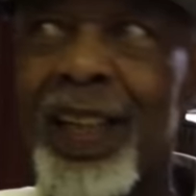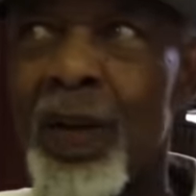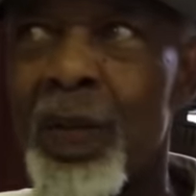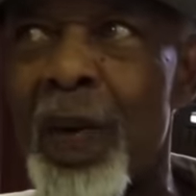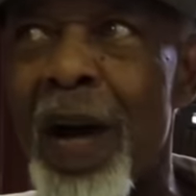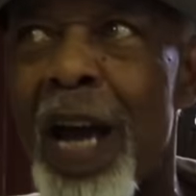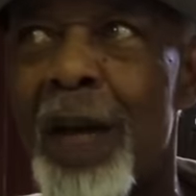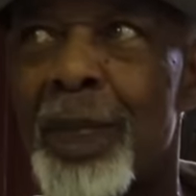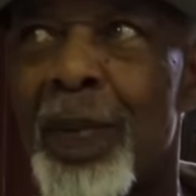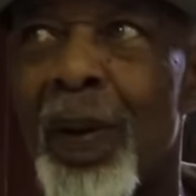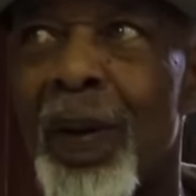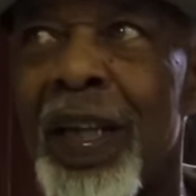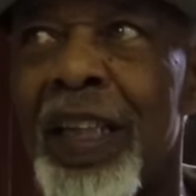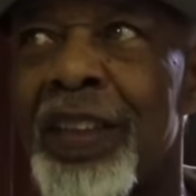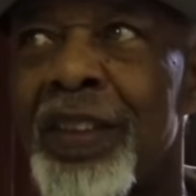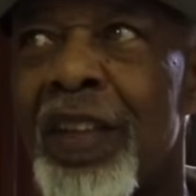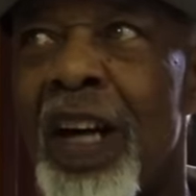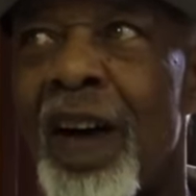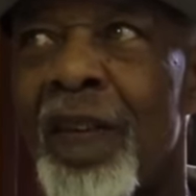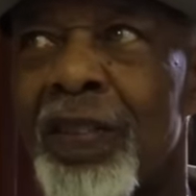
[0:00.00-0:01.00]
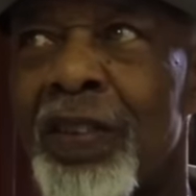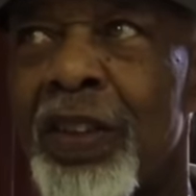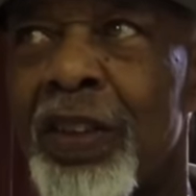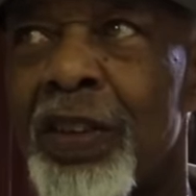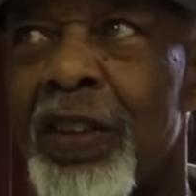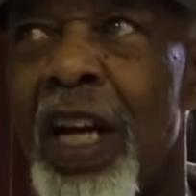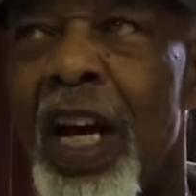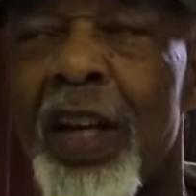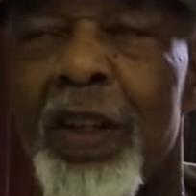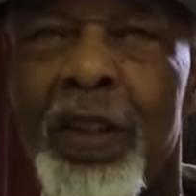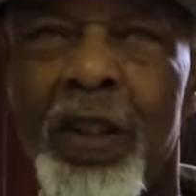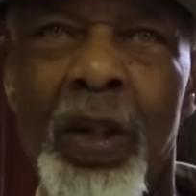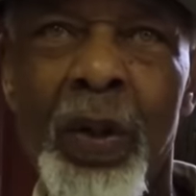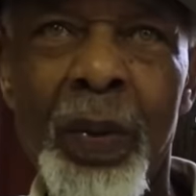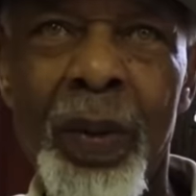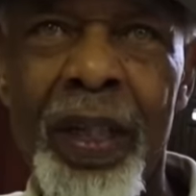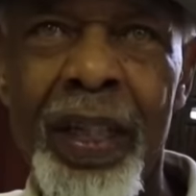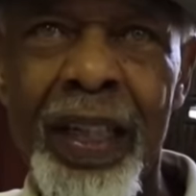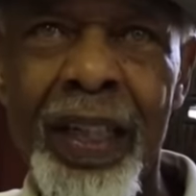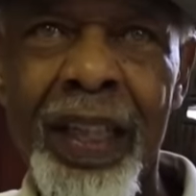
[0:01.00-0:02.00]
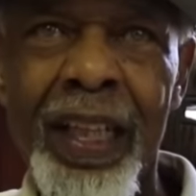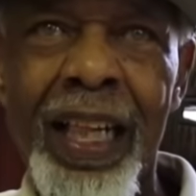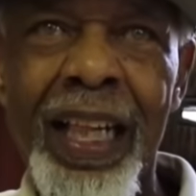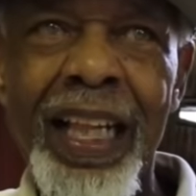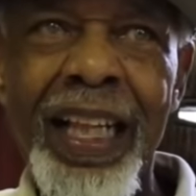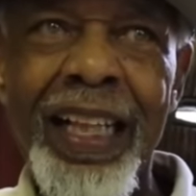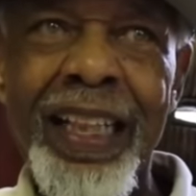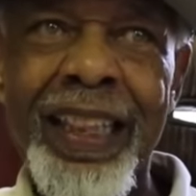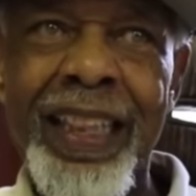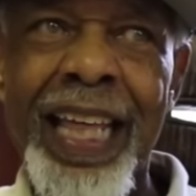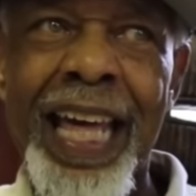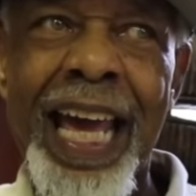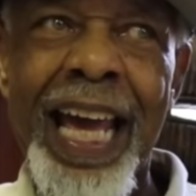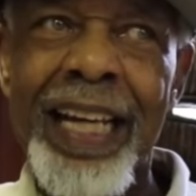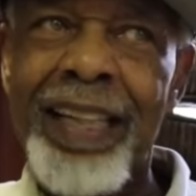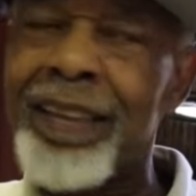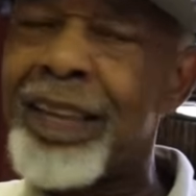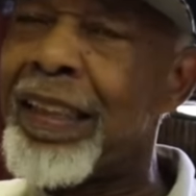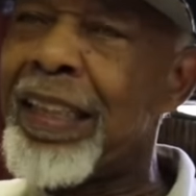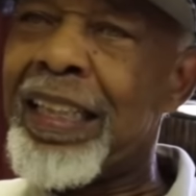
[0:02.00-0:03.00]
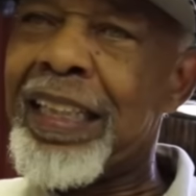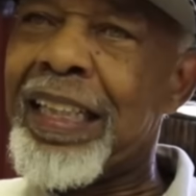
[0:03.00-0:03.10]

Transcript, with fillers: that white police officers are doing, that